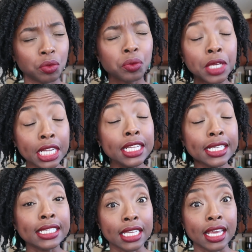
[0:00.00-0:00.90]
really
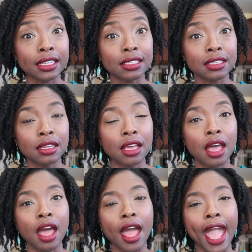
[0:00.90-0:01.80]
see it,
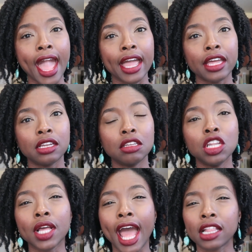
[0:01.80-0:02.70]
and
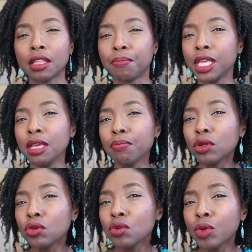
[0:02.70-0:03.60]
look at the
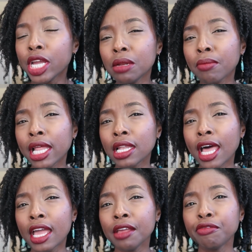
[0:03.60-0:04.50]
people who were in my
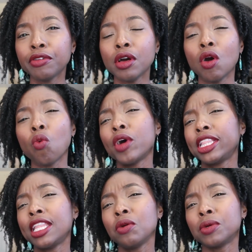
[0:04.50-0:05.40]
life,
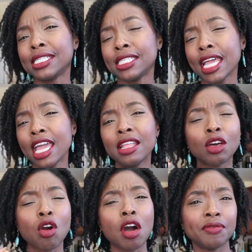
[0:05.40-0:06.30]
what they were saying,
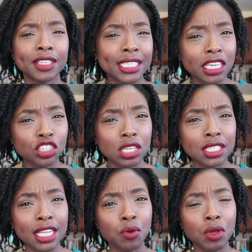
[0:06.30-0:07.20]
the
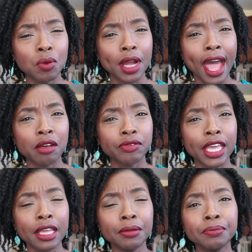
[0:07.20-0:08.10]
conversations that we were
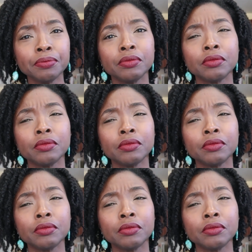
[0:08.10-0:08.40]
having,